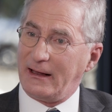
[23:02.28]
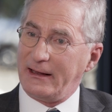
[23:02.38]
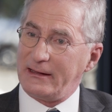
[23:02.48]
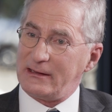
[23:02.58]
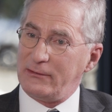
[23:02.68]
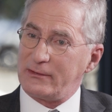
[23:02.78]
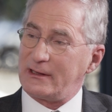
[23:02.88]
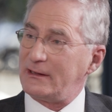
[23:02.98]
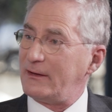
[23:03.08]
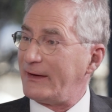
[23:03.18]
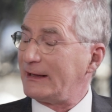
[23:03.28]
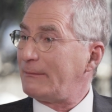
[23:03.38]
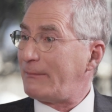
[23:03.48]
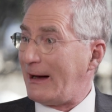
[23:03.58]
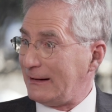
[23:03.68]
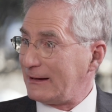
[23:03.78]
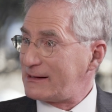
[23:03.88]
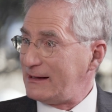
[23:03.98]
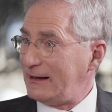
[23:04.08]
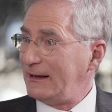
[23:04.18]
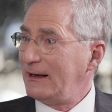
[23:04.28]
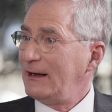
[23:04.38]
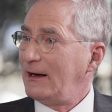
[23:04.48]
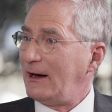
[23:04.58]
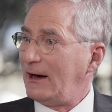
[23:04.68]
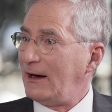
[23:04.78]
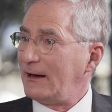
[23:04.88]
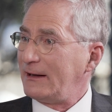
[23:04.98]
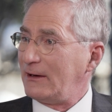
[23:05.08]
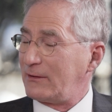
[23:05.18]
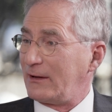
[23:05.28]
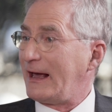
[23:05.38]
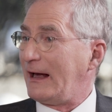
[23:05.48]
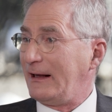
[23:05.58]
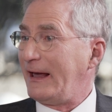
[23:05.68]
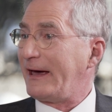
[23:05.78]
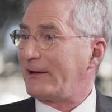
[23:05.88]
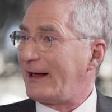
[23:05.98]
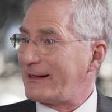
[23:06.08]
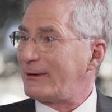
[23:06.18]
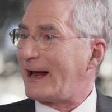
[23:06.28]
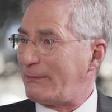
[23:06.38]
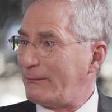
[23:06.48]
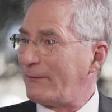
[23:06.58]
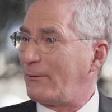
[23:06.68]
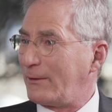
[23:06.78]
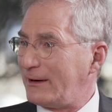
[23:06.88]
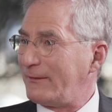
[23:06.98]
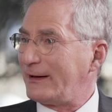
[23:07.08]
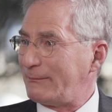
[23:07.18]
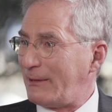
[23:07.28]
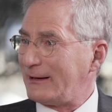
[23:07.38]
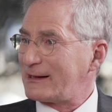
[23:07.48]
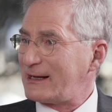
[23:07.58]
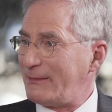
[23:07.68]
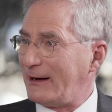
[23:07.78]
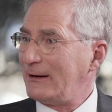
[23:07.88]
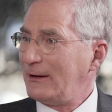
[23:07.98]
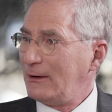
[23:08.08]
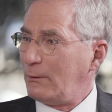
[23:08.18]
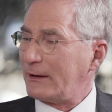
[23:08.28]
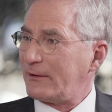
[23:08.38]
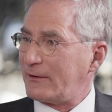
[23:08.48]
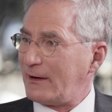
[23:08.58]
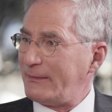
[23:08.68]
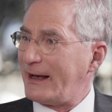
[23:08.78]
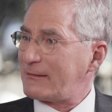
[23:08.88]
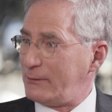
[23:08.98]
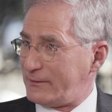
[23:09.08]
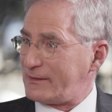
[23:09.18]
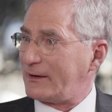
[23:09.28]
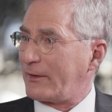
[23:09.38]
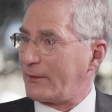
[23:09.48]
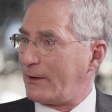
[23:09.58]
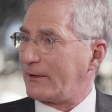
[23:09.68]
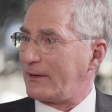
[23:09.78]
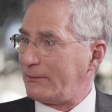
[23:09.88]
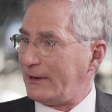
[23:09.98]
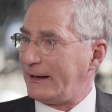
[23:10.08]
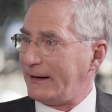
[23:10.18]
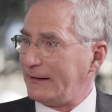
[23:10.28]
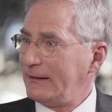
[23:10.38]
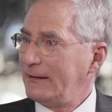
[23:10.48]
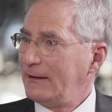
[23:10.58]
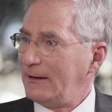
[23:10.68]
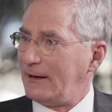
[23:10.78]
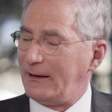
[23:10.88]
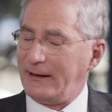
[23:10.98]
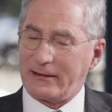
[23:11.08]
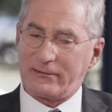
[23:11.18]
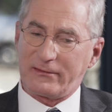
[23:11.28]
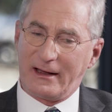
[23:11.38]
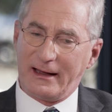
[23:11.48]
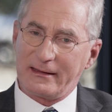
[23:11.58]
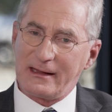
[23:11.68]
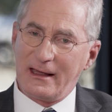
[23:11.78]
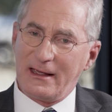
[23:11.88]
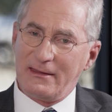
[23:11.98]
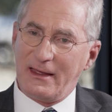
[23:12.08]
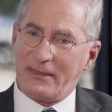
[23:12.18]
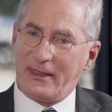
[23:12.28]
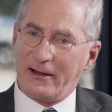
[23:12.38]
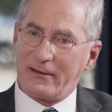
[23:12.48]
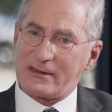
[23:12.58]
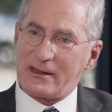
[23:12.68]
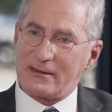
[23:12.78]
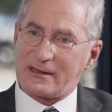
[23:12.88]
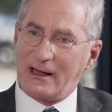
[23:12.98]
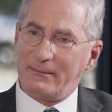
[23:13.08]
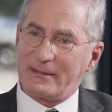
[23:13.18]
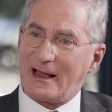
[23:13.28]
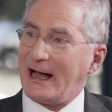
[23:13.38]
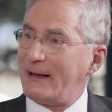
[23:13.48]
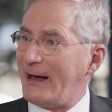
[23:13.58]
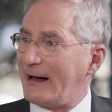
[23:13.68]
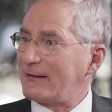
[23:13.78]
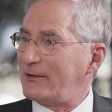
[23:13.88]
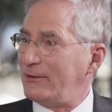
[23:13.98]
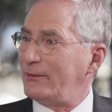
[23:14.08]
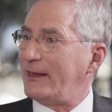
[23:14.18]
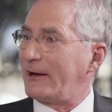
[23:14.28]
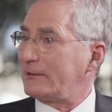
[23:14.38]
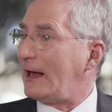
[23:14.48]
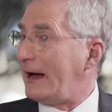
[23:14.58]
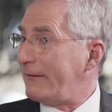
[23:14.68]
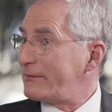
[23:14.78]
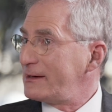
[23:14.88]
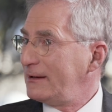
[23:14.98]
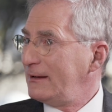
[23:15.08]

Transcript: is used to develop policy, to analyze what happened before and develop policy about what could come next, which is another part of the planning exercise, that there's some tie back to their lives,